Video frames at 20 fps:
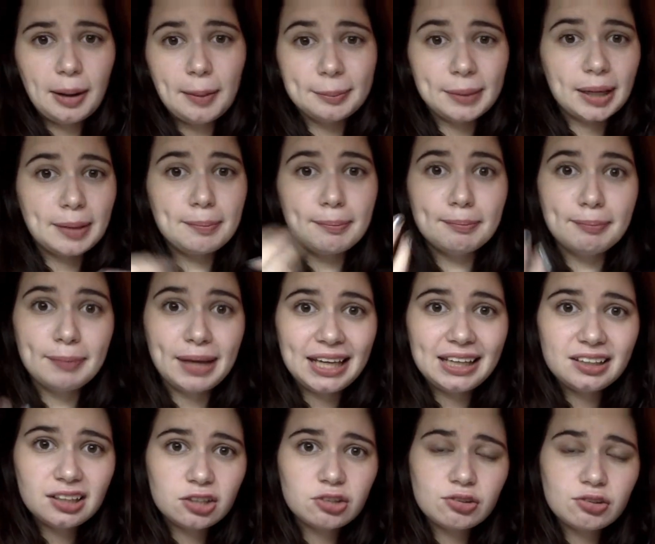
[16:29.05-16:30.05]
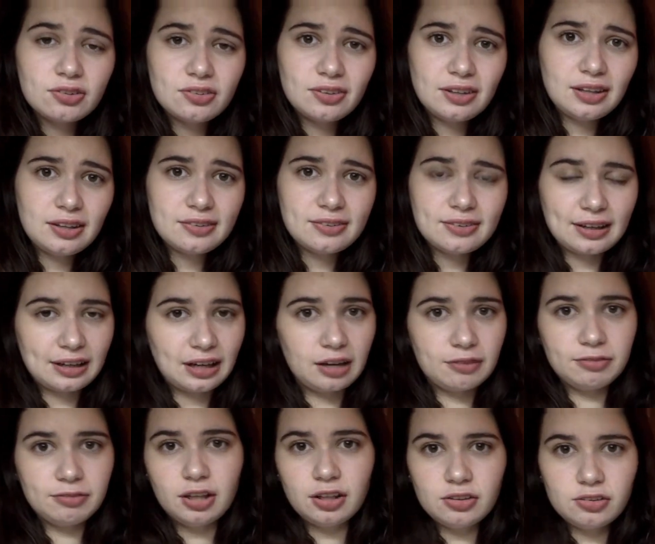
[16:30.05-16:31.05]
my main interest is.
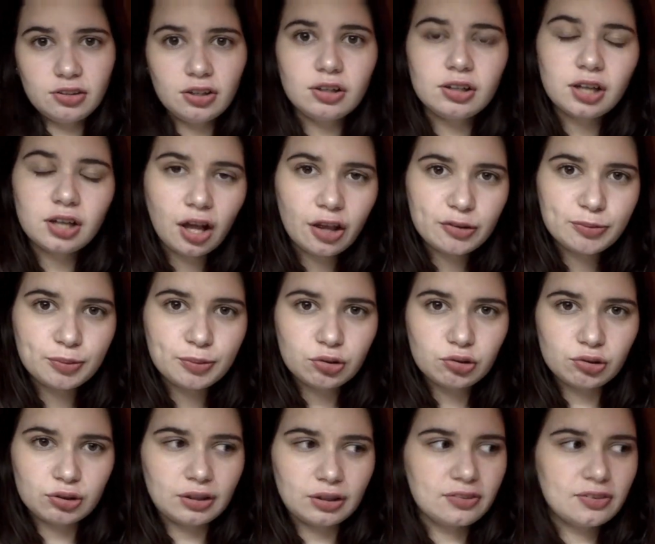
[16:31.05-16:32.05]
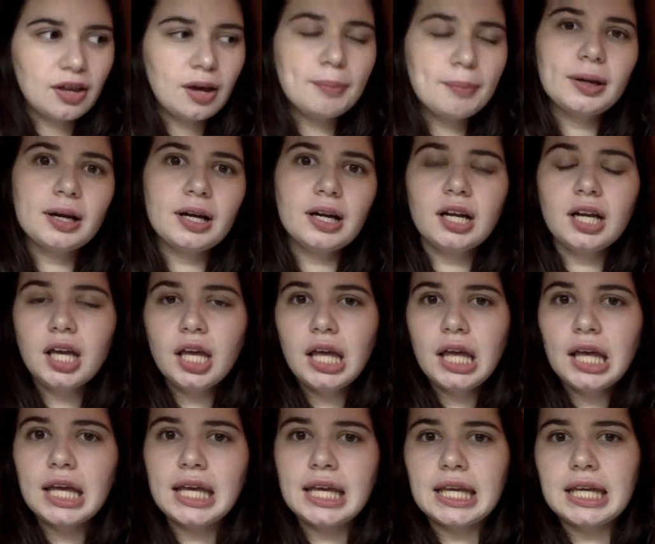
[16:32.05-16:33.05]
I volunteer at a hospital during the summer,
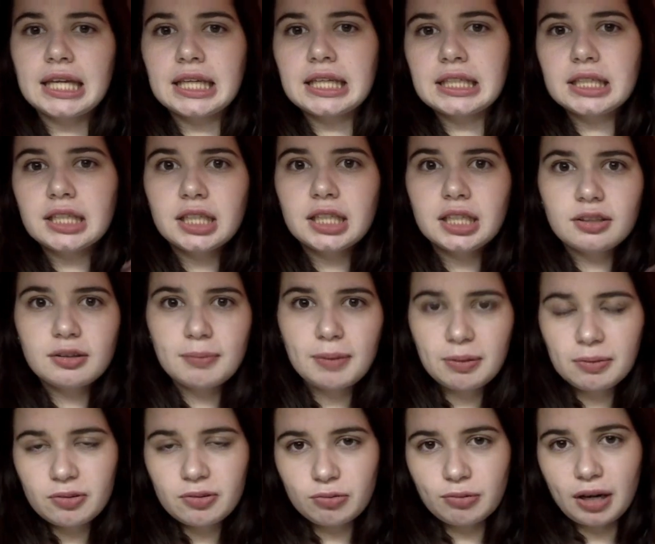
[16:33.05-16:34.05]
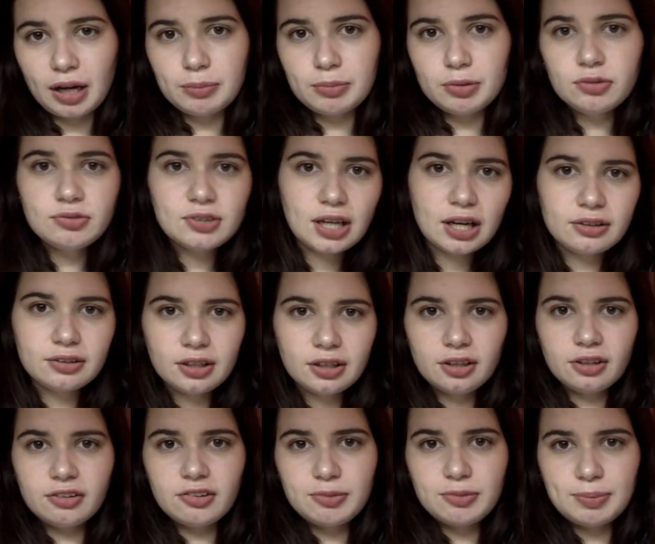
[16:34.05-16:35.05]
and the main reason why I moved down
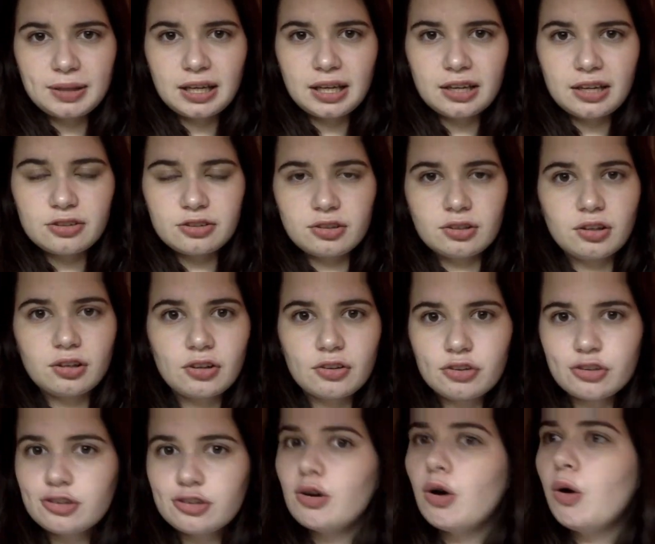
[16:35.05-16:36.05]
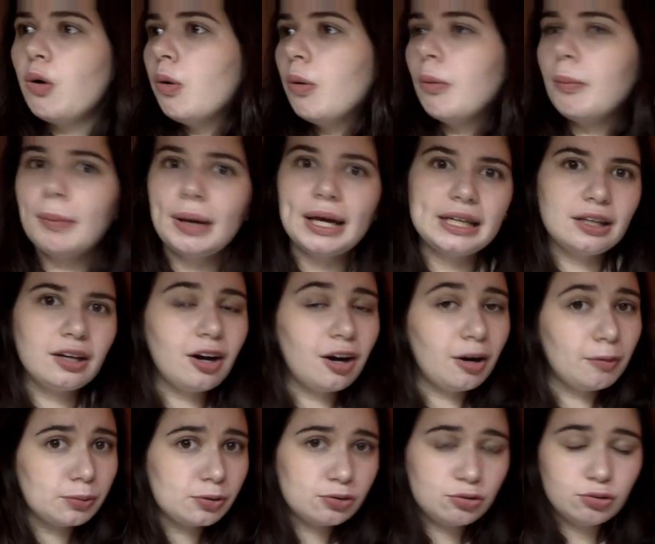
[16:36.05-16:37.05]
here is because there's so many
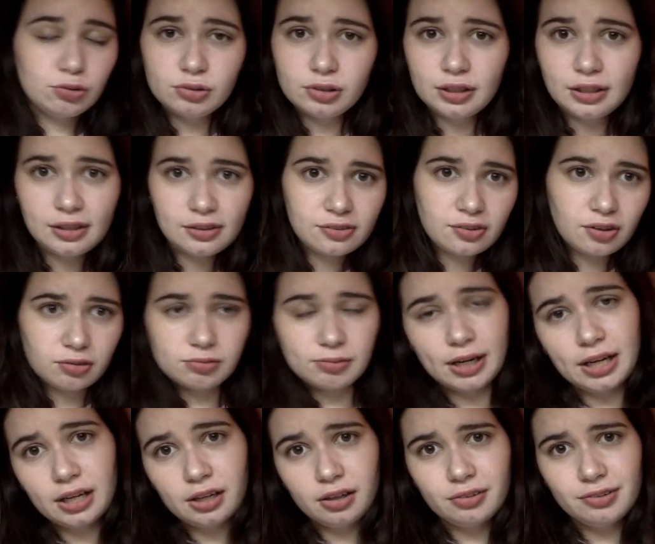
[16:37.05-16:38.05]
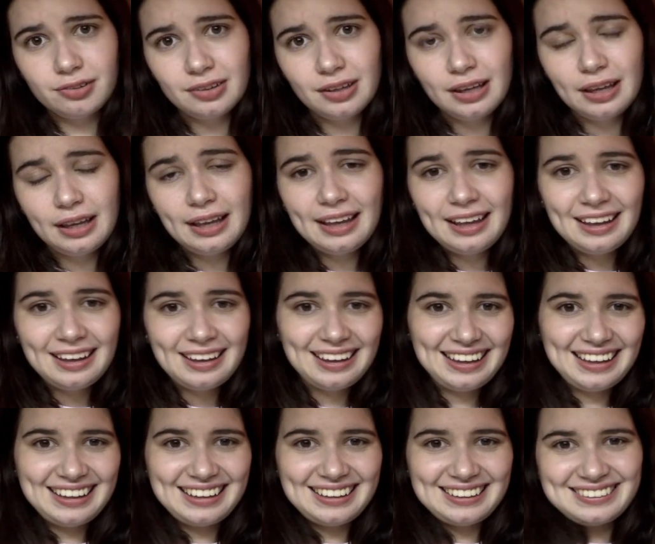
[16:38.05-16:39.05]
opportunities around.
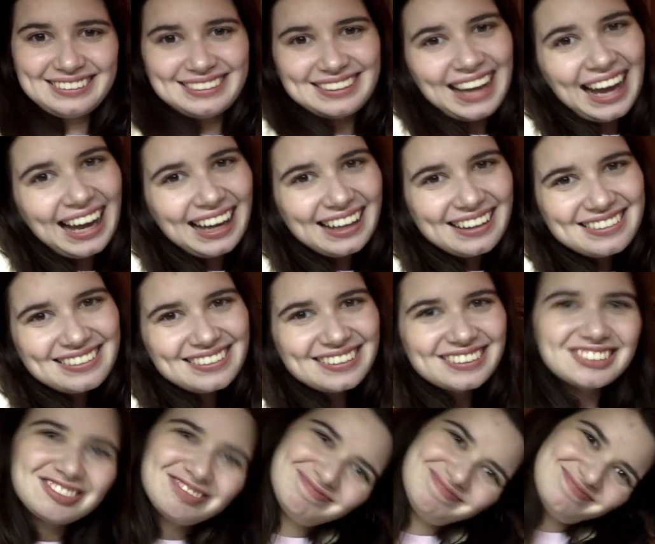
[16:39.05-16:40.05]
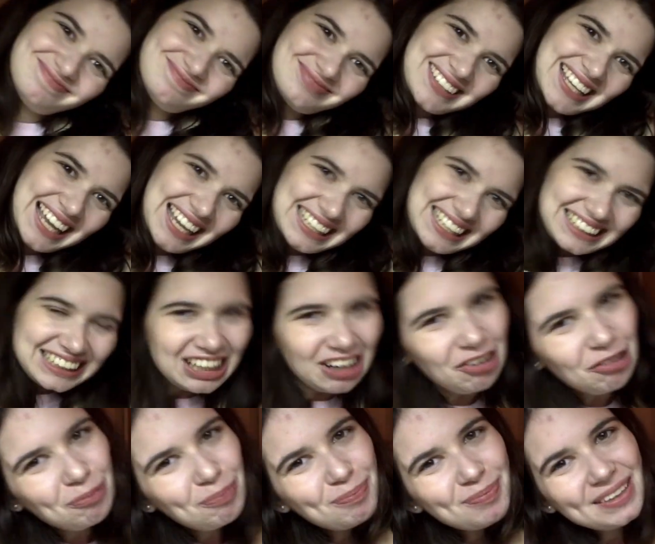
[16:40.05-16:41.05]
And yeah, so I
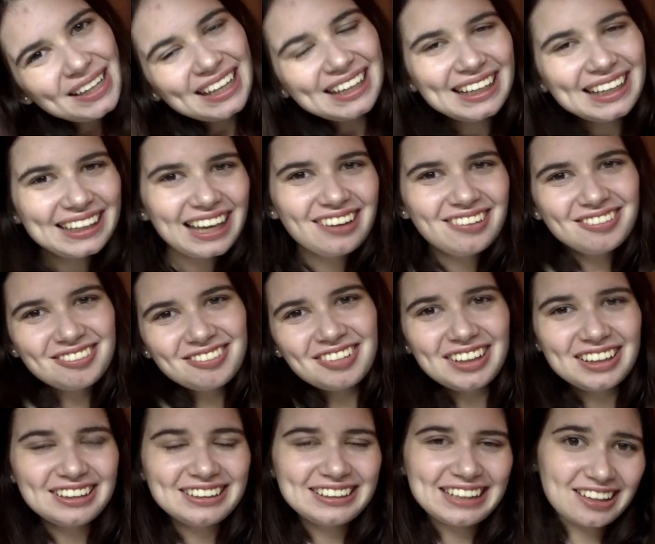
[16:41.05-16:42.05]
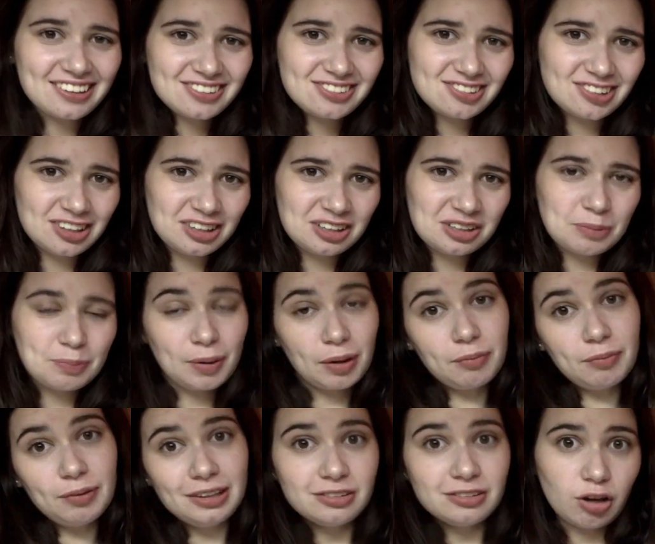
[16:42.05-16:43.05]
hope that I get one next year, but
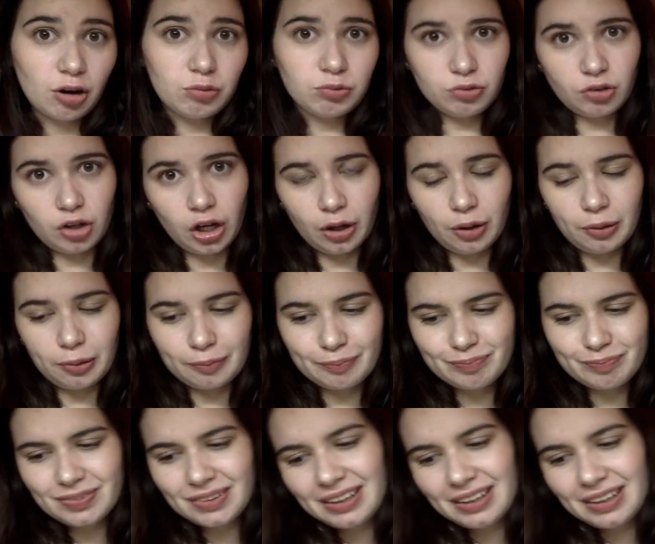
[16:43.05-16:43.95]
we don't know.